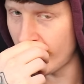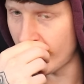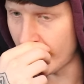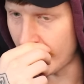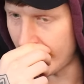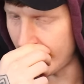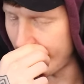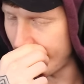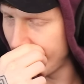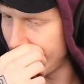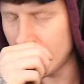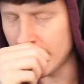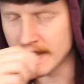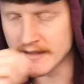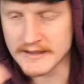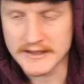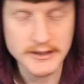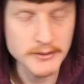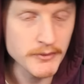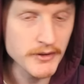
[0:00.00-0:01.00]
far.
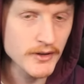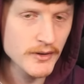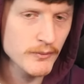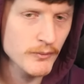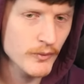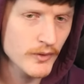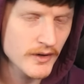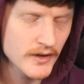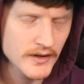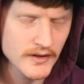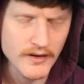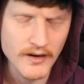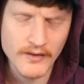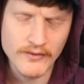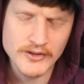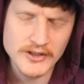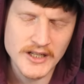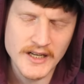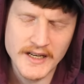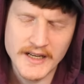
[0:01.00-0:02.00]
And some of them were
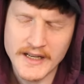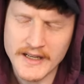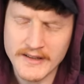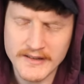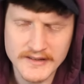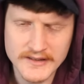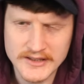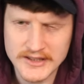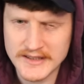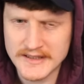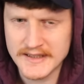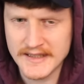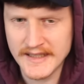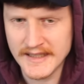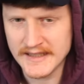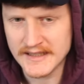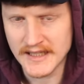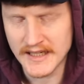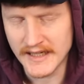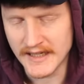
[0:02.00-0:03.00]
obviously just
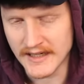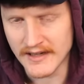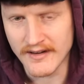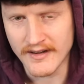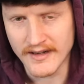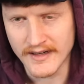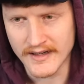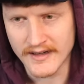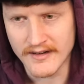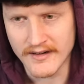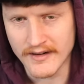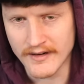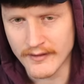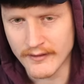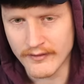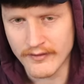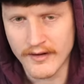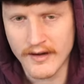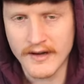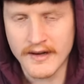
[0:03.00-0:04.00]
easily like kind
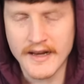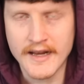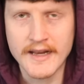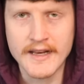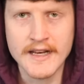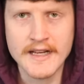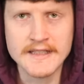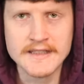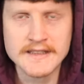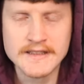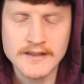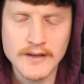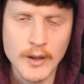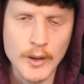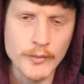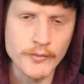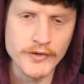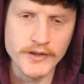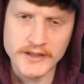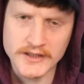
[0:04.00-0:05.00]
of, okay, that's
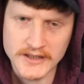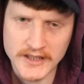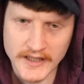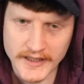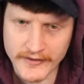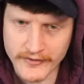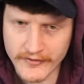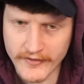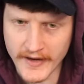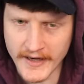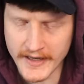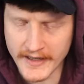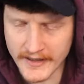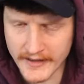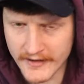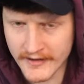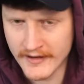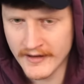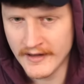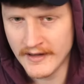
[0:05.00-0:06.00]
obviously
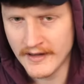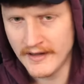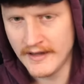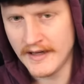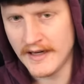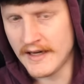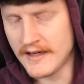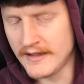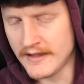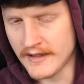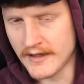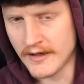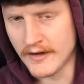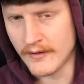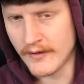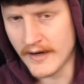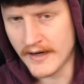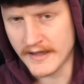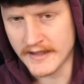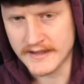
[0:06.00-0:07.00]
fake and, you
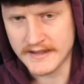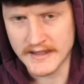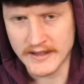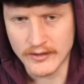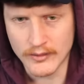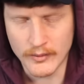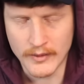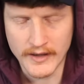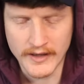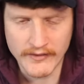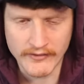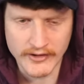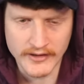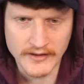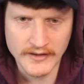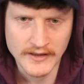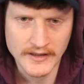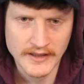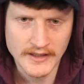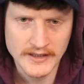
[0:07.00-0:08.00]
know, edited or
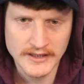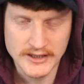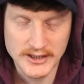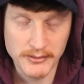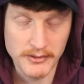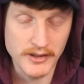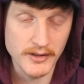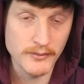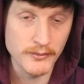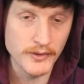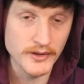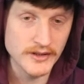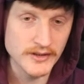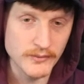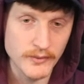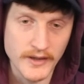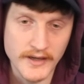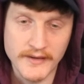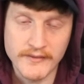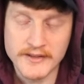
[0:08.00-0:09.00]
whatever. Some of them
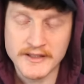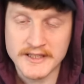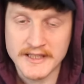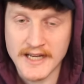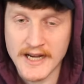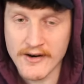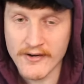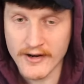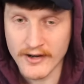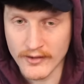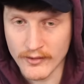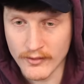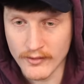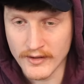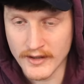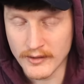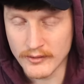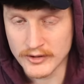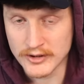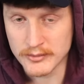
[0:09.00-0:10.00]
weren't even scary at
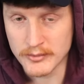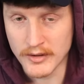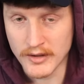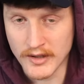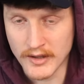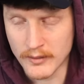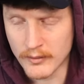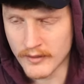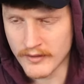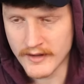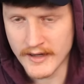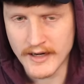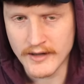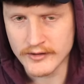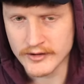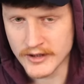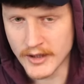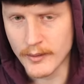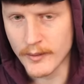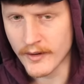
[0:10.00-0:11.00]
all. They were just more like, what the
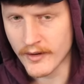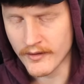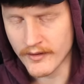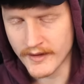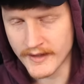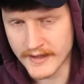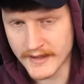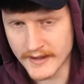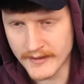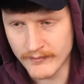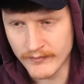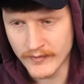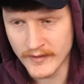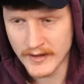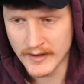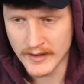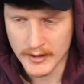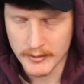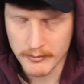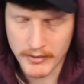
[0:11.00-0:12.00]
hell's going on here?
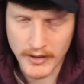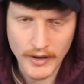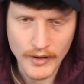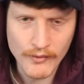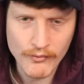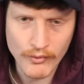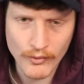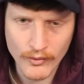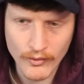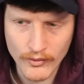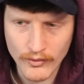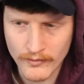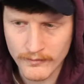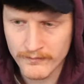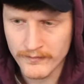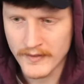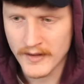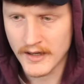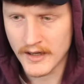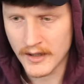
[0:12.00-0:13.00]
But
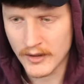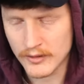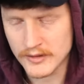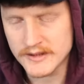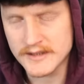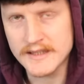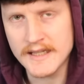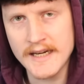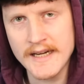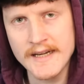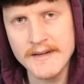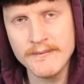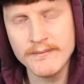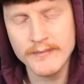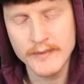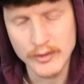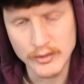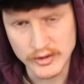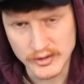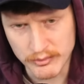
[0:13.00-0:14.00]
overall, I would say
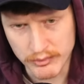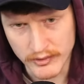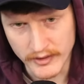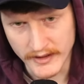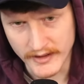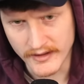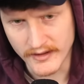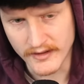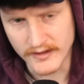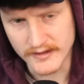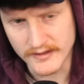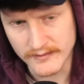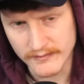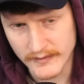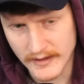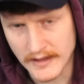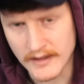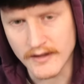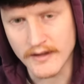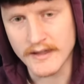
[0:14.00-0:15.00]
it was pretty good
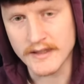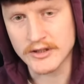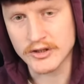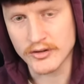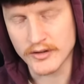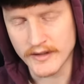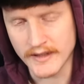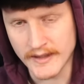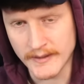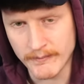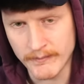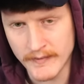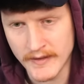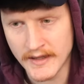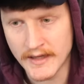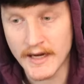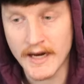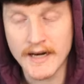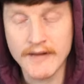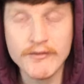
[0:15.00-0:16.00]
and I enjoyed it.
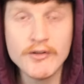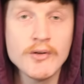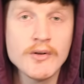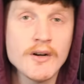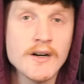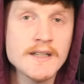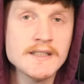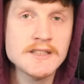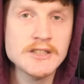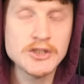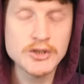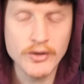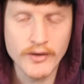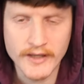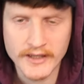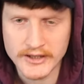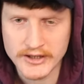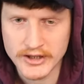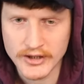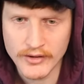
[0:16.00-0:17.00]
And if you guys
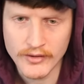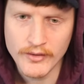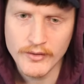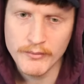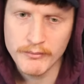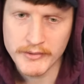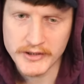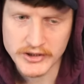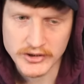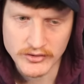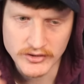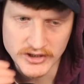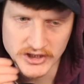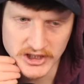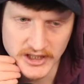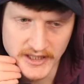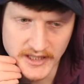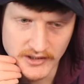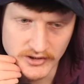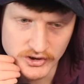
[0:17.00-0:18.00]
enjoyed it too, be sure to
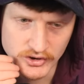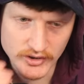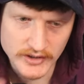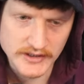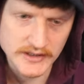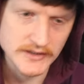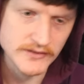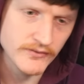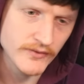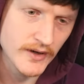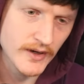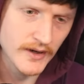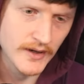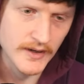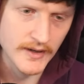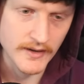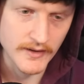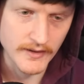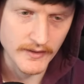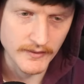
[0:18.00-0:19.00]
check out Strangest
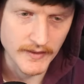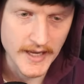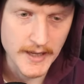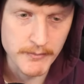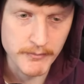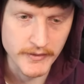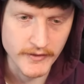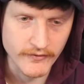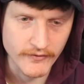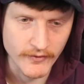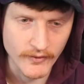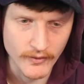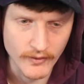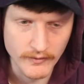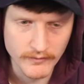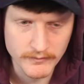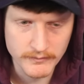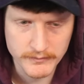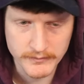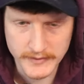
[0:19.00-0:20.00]

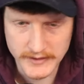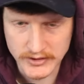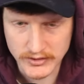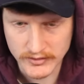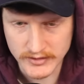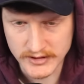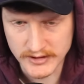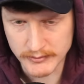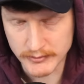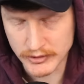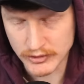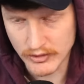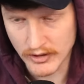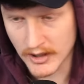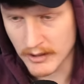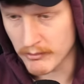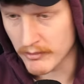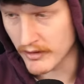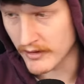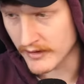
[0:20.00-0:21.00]
MP4. Be sure to
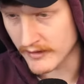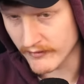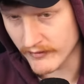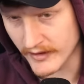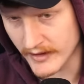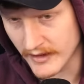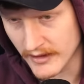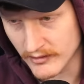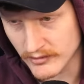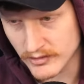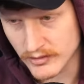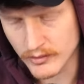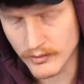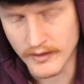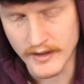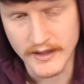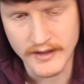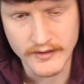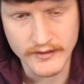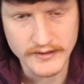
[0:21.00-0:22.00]
subscribe, like the videos,
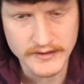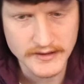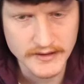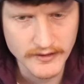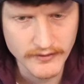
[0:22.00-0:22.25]
all that good